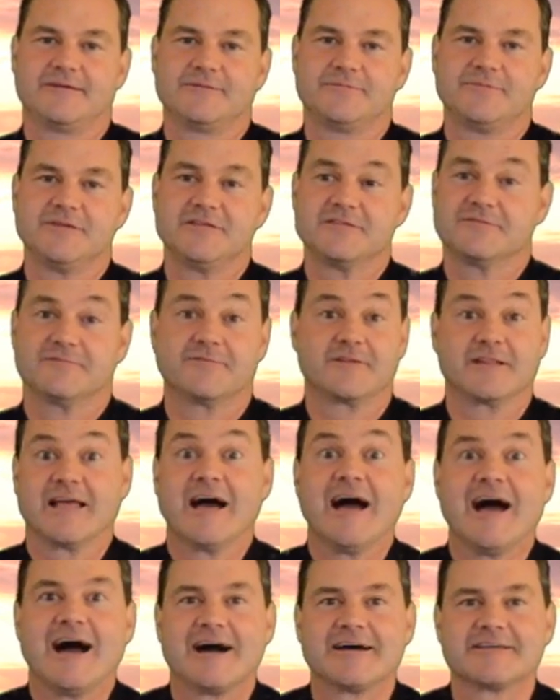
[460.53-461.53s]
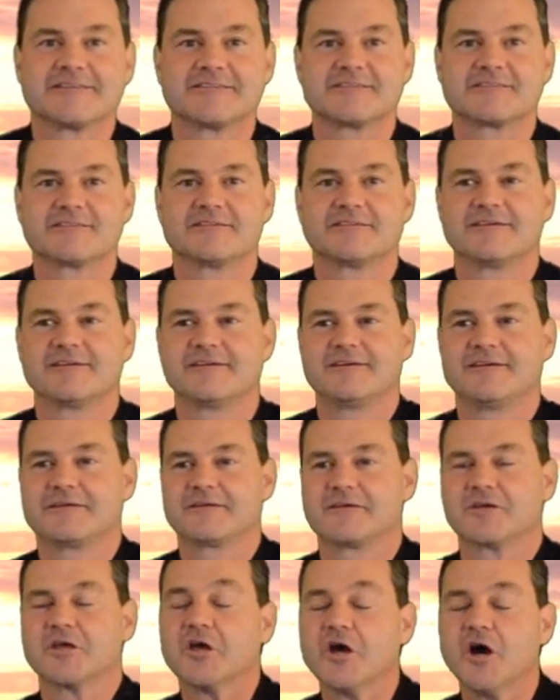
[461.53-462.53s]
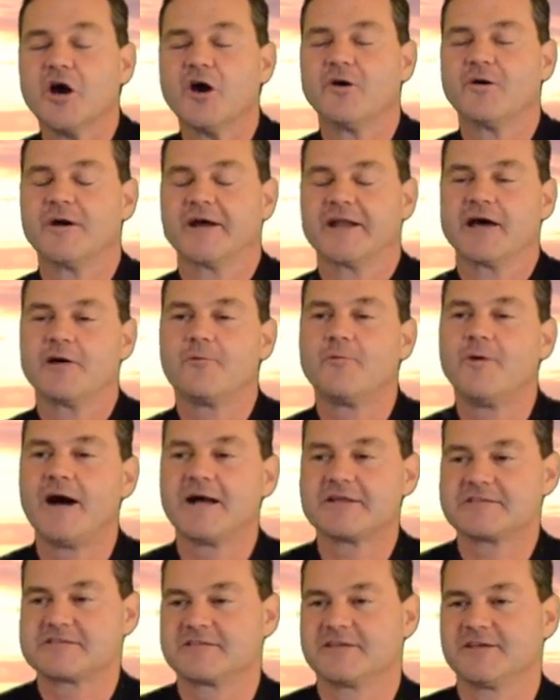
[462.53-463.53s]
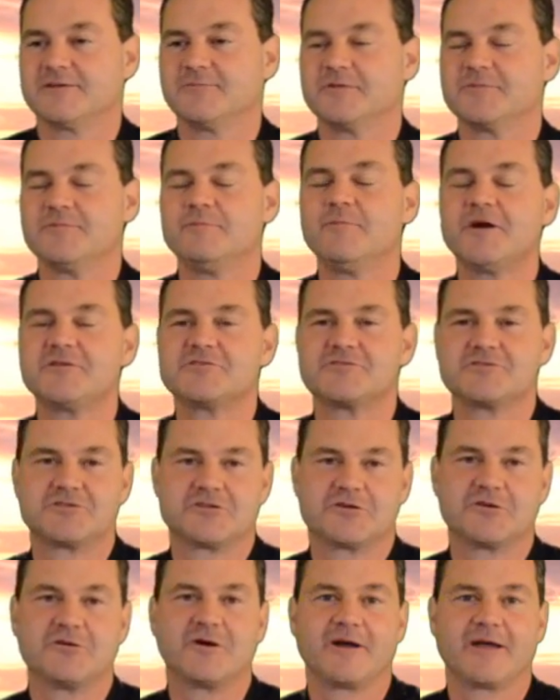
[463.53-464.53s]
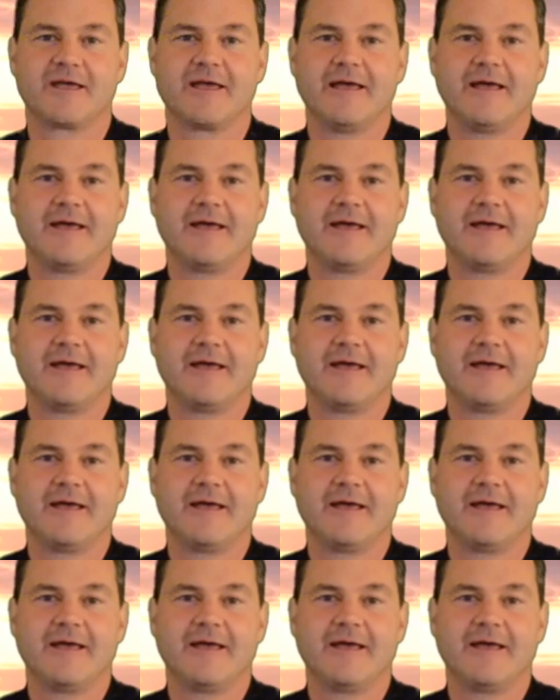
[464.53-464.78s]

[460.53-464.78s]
piece of glass, go, and I watched it with much joy